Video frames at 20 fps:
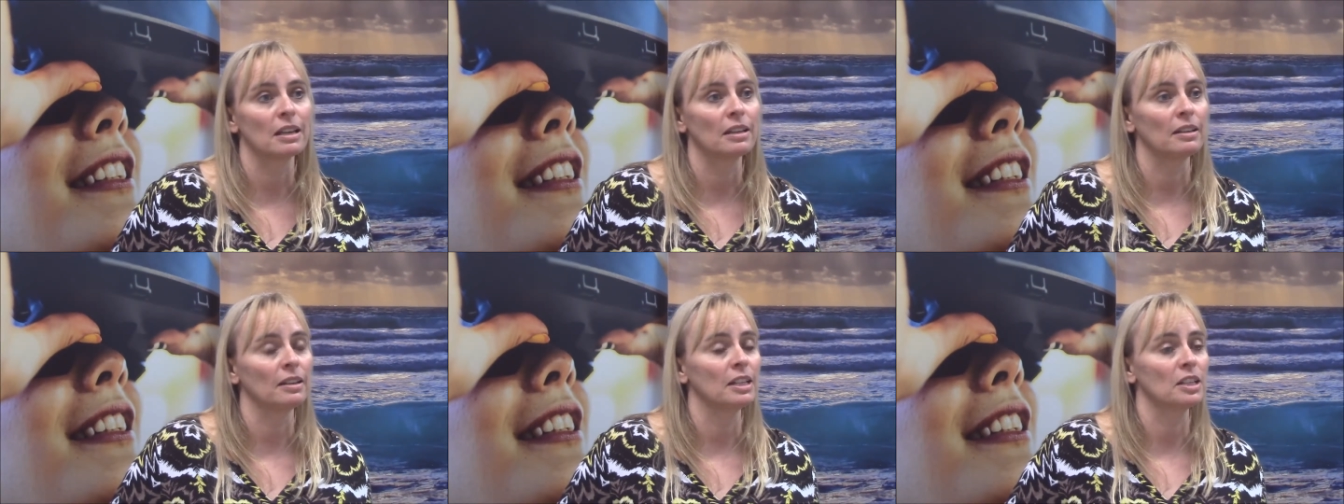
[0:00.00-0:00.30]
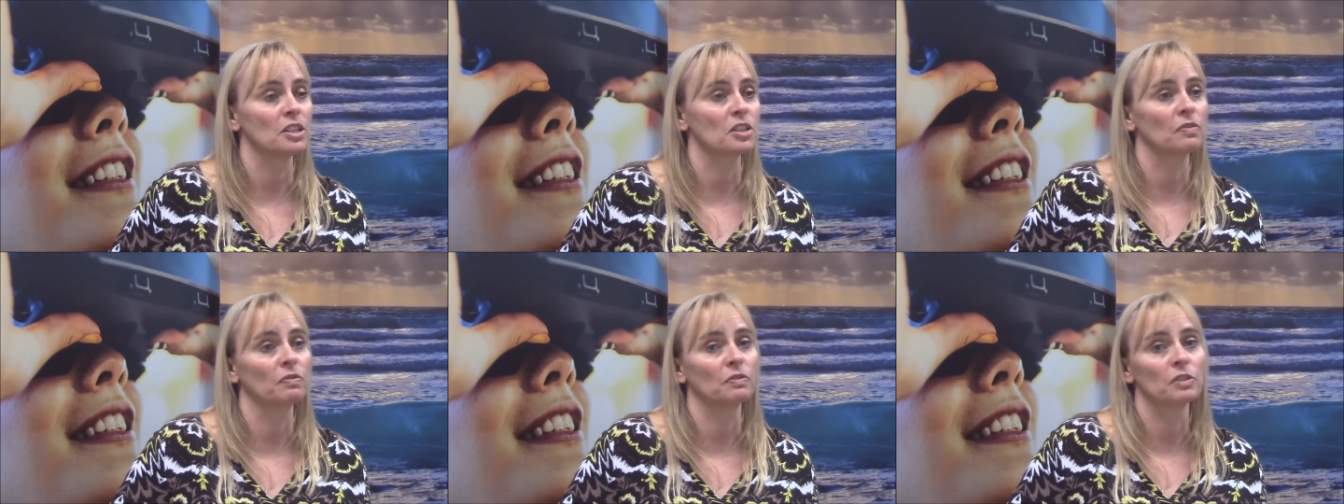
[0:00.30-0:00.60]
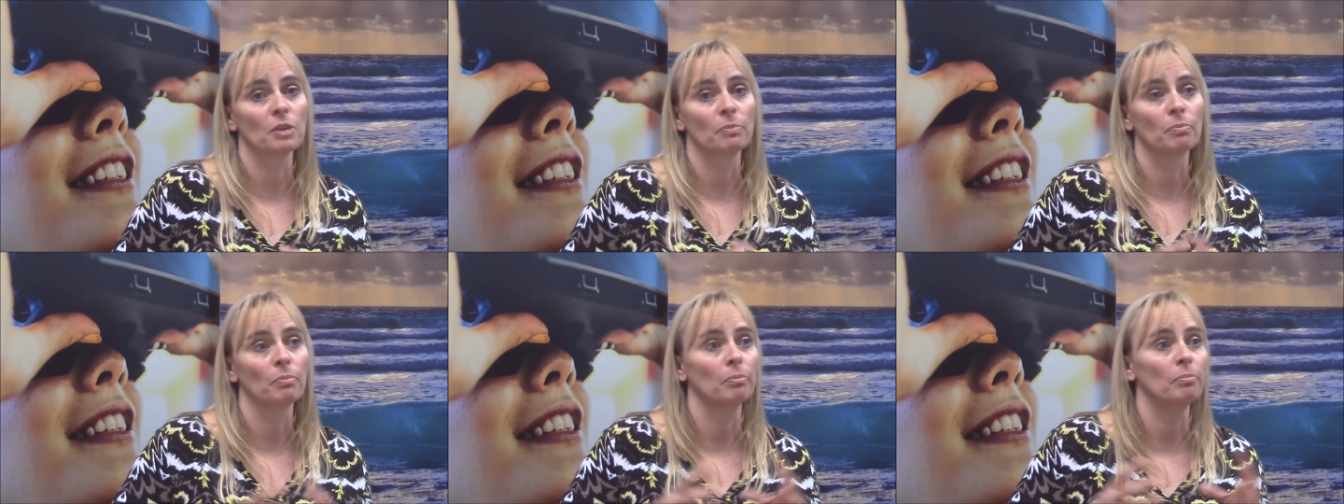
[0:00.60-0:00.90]
and there's
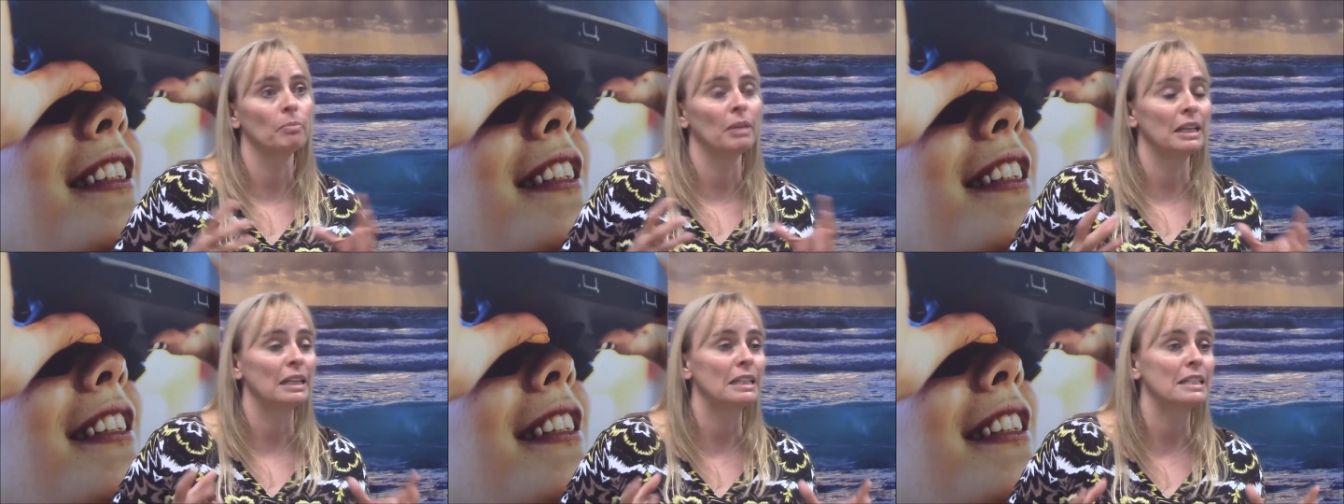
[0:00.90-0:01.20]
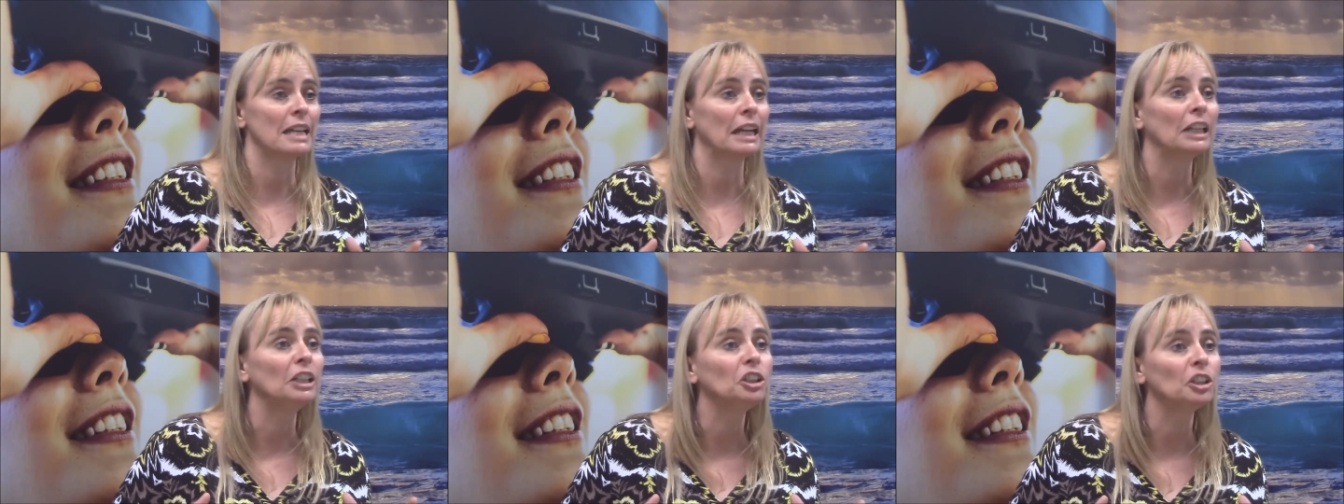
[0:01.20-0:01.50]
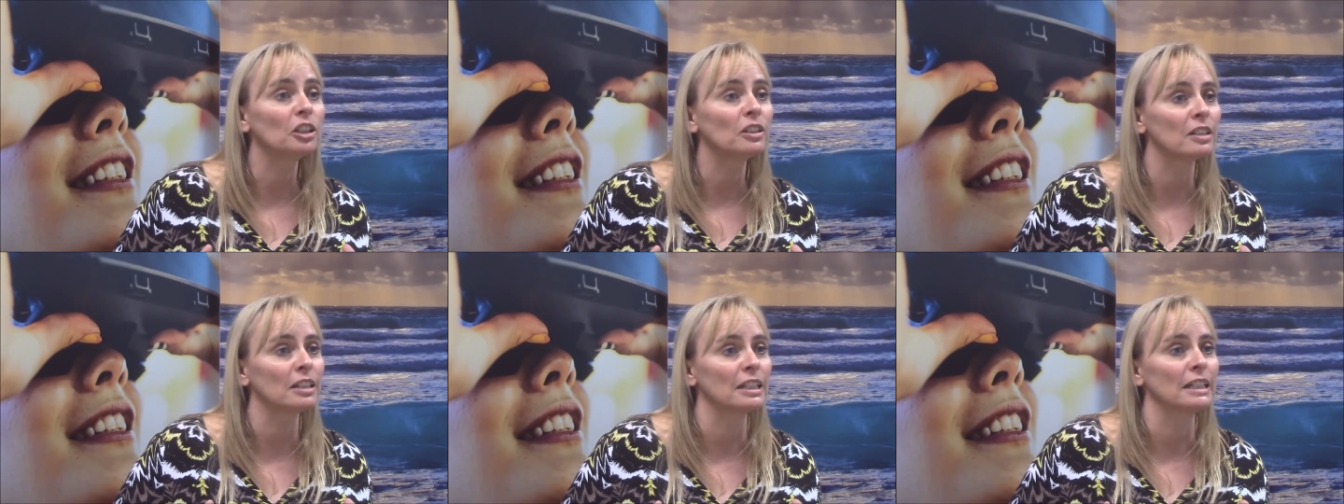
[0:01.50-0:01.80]
some
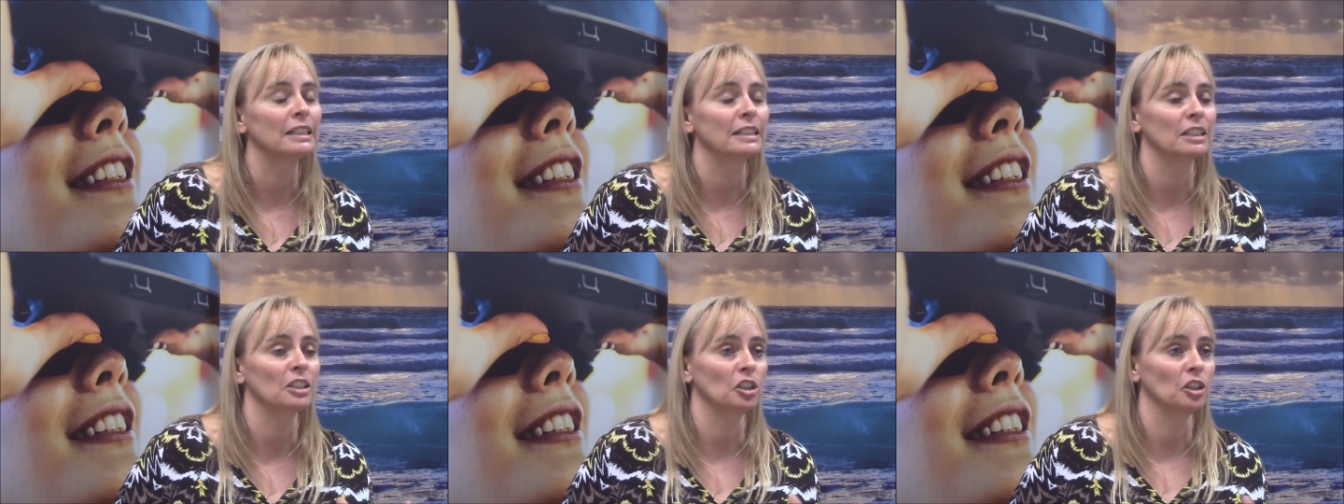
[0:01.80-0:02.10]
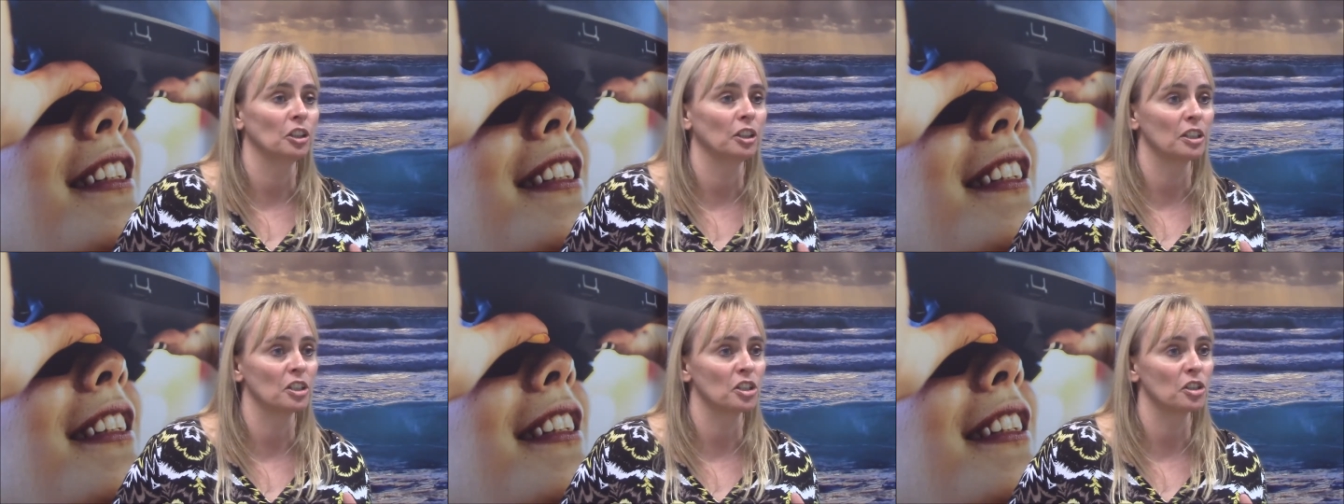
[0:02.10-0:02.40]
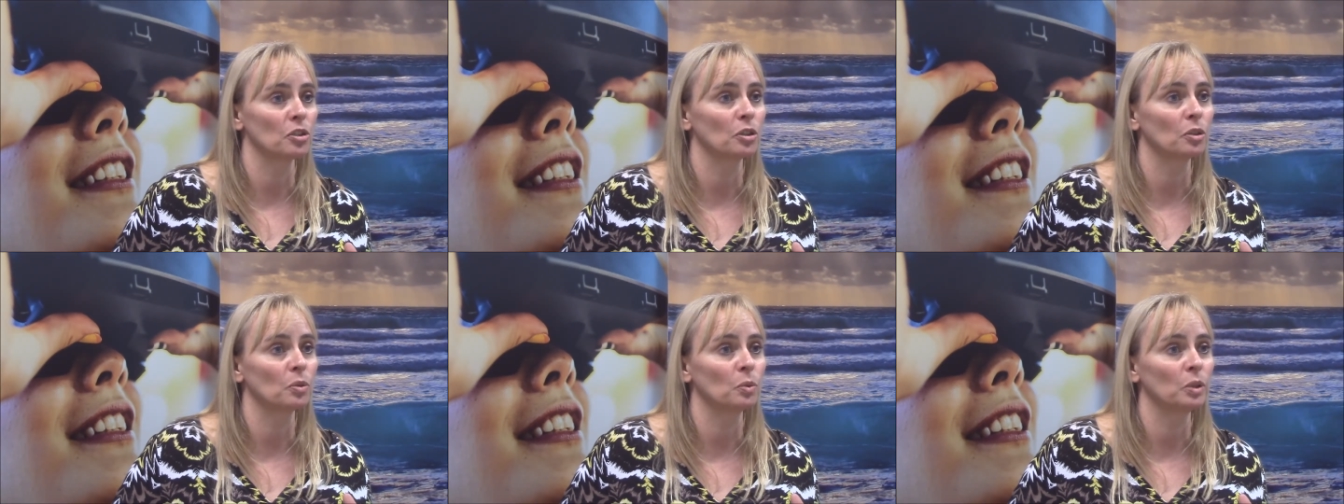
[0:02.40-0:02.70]
meditation things that you can
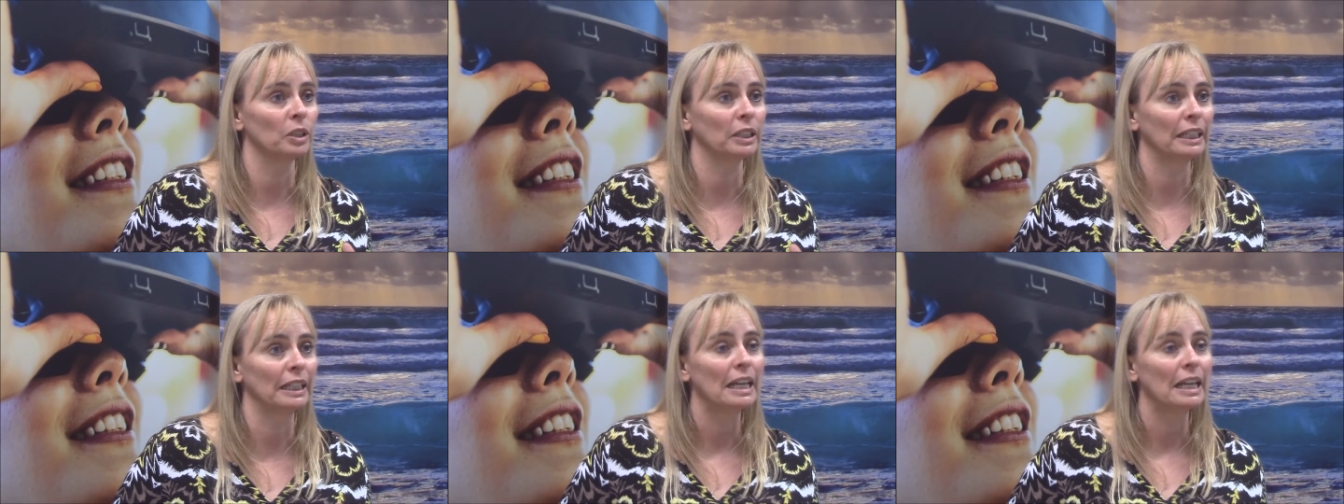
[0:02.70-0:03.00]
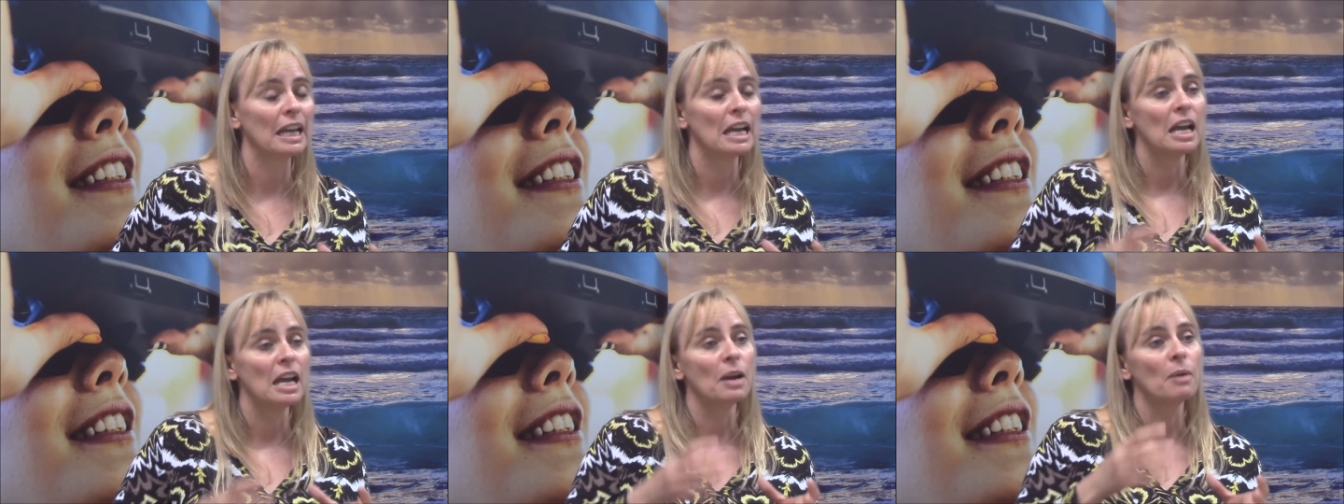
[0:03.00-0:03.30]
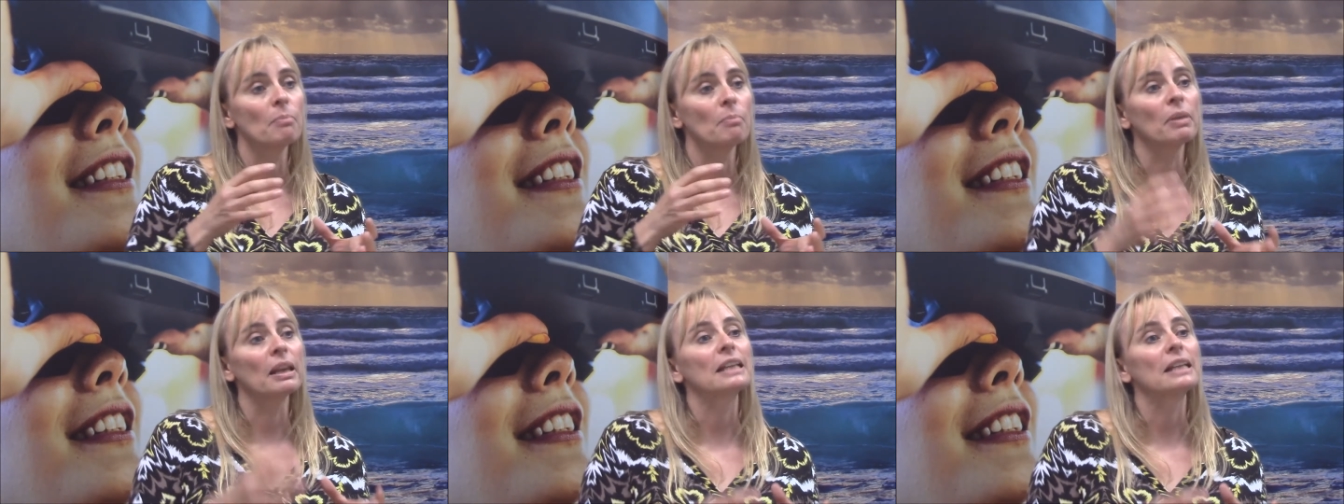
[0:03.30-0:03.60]
start working.
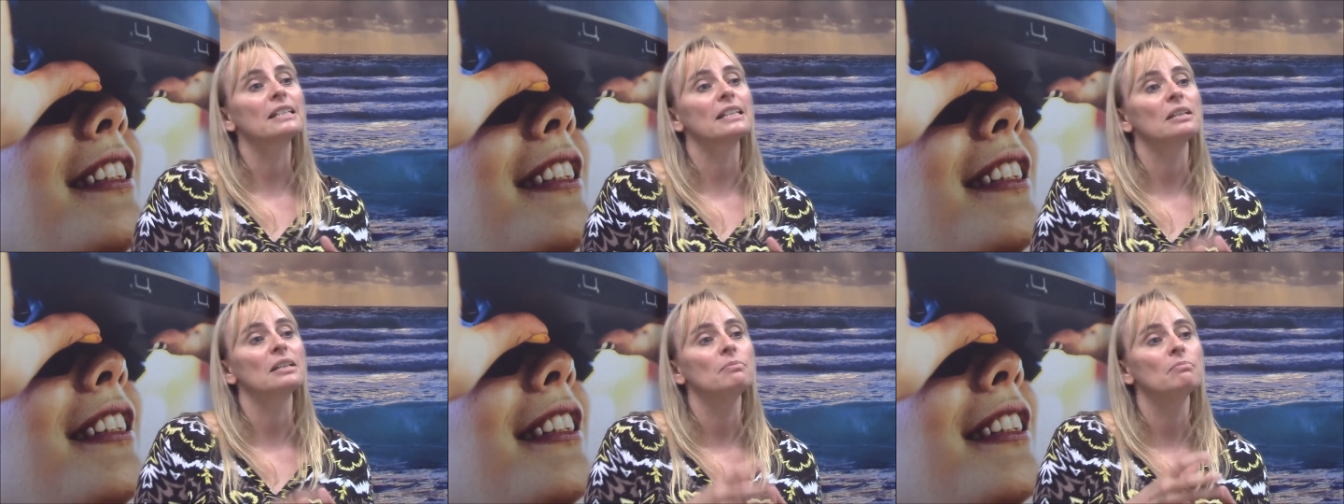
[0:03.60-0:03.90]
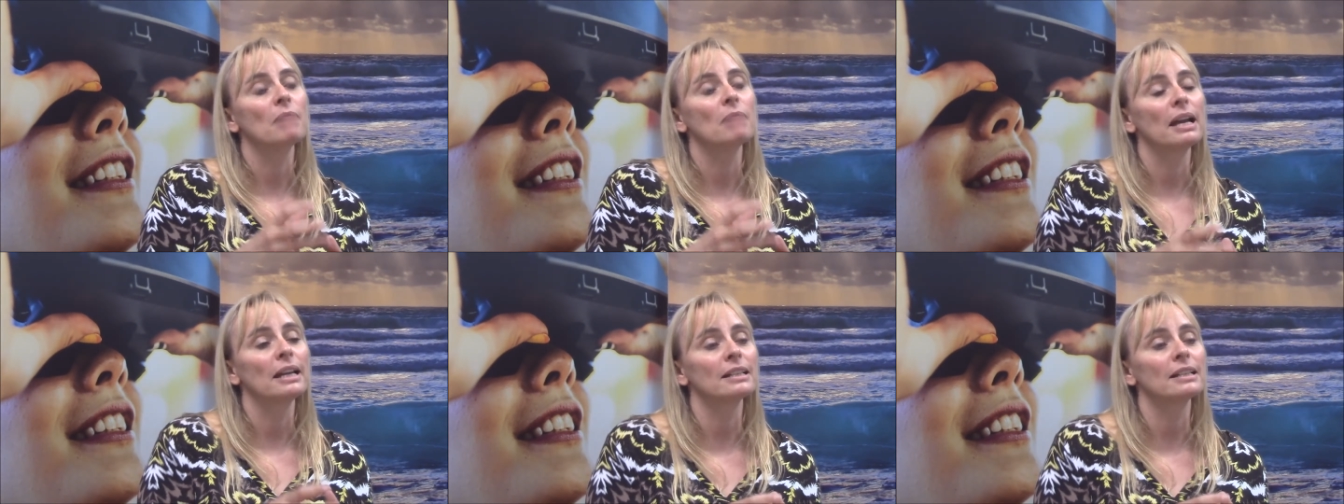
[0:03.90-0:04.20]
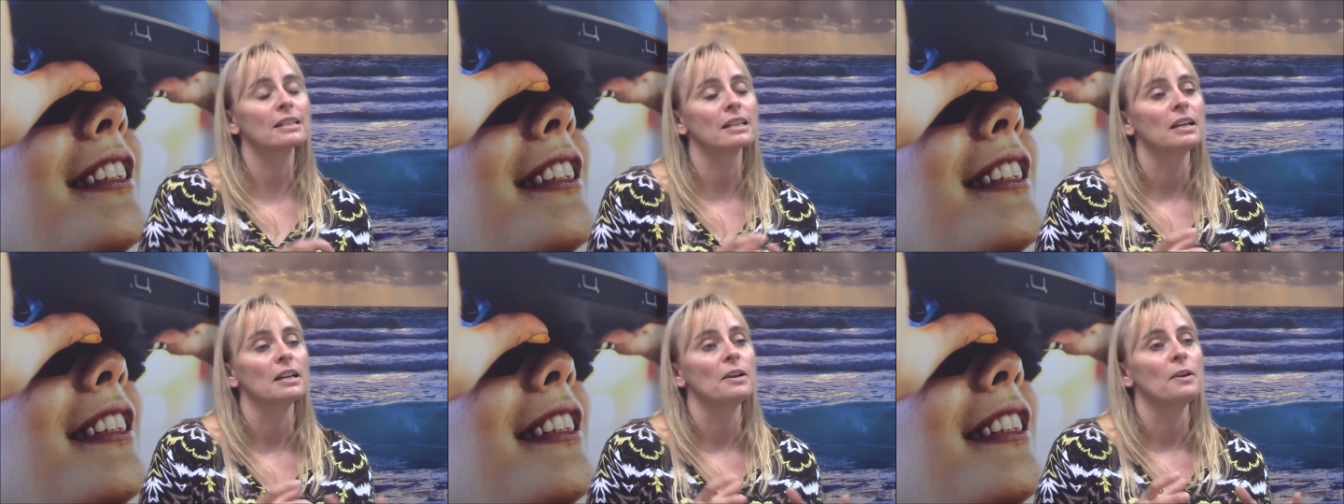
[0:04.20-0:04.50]
Plus, it makes